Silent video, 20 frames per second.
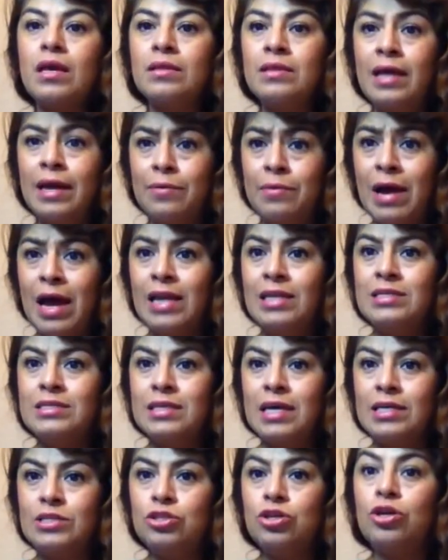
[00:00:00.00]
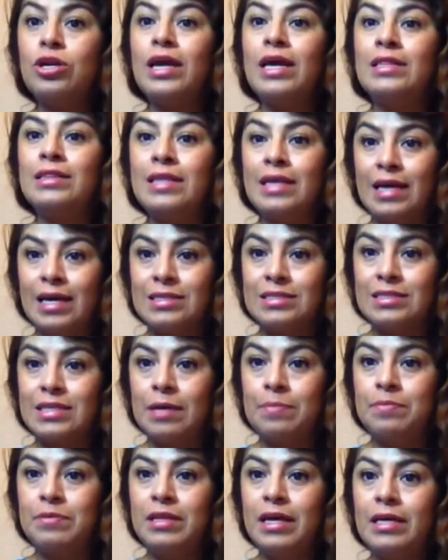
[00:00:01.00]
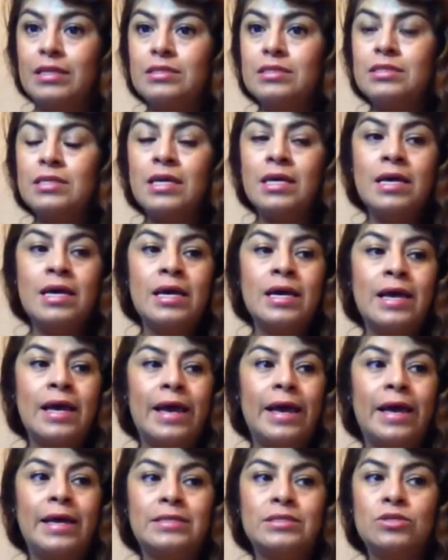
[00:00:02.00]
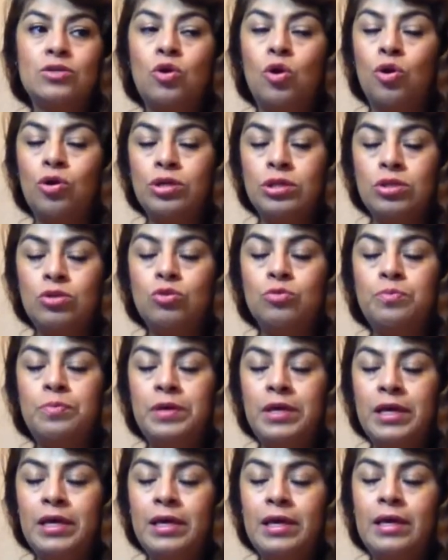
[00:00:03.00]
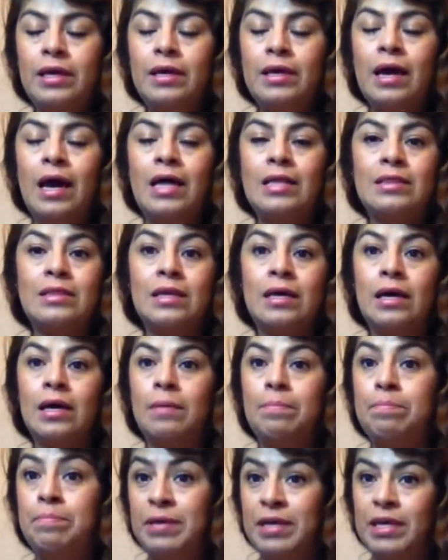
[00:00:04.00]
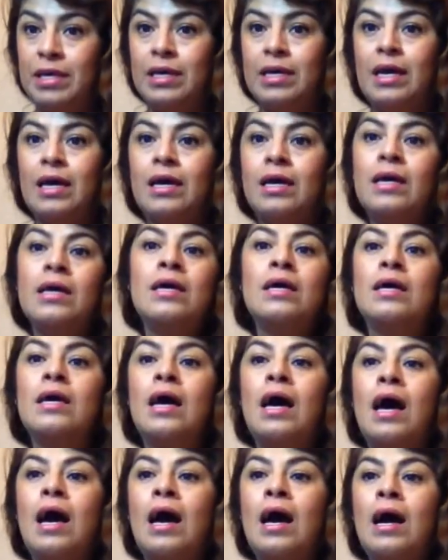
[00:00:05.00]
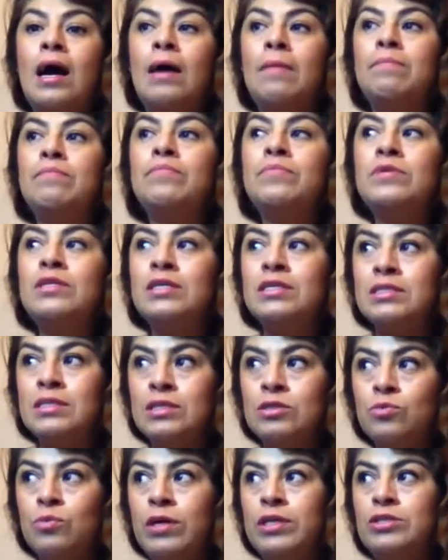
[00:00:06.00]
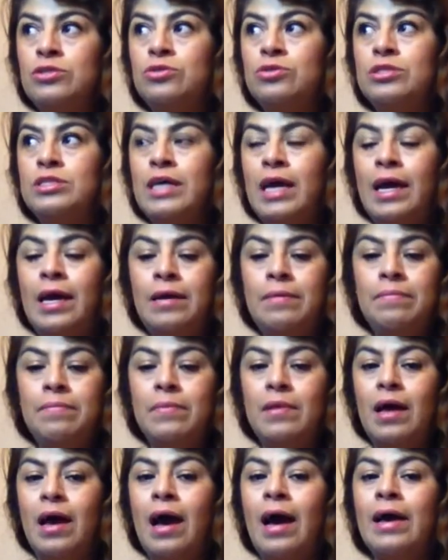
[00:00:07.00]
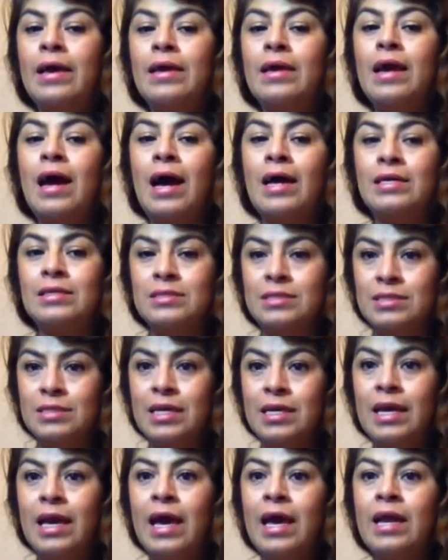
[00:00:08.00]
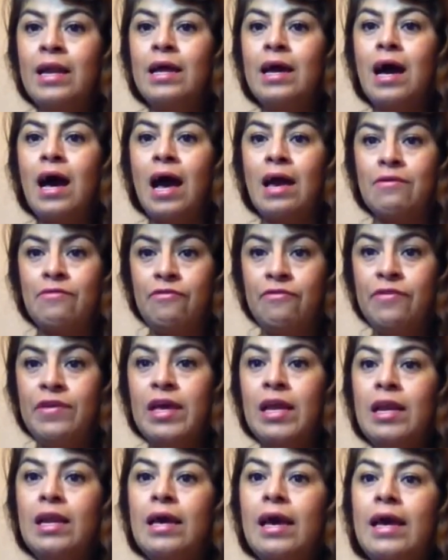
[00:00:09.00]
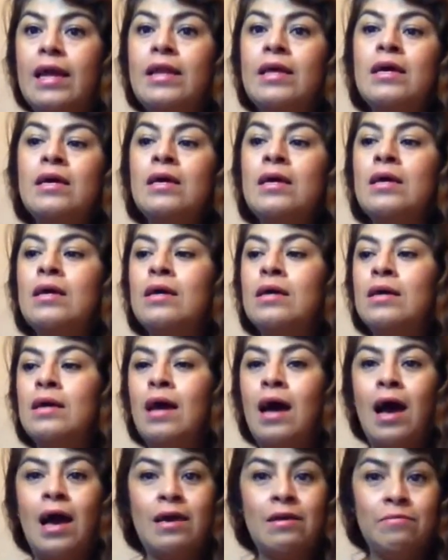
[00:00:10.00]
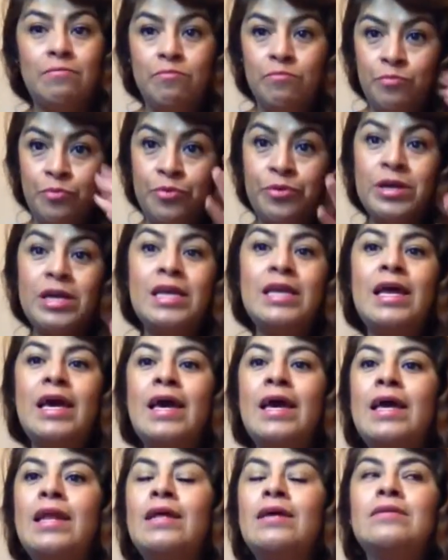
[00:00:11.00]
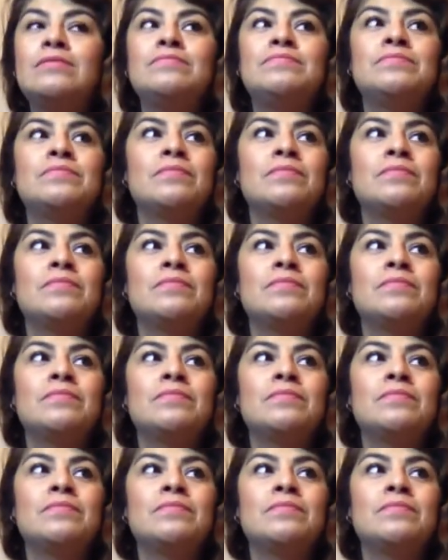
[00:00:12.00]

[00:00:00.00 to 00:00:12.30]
the realization and the acceptance is going to be at the peak. This is when you say, I see it, I feel it, I breathe it,